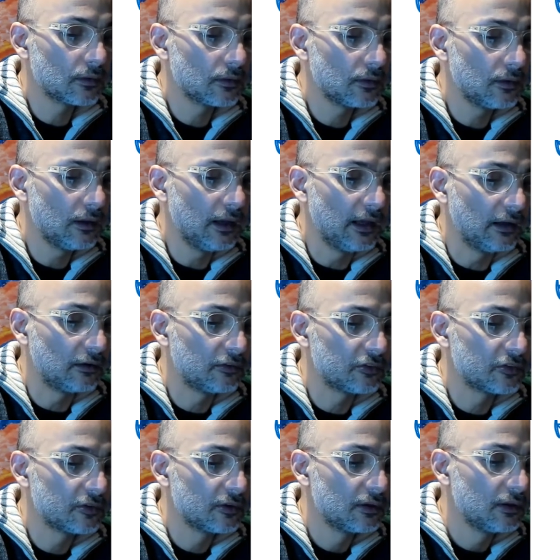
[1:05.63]
X.
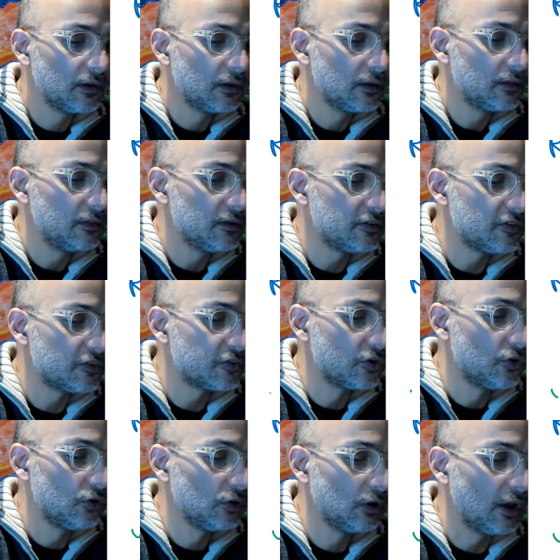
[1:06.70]
This is
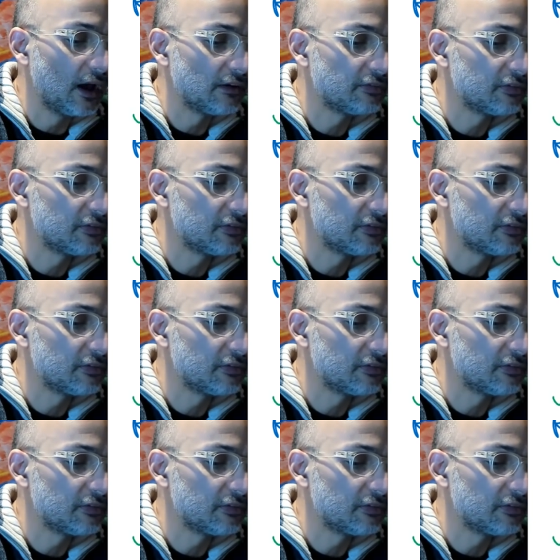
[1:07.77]
whole life,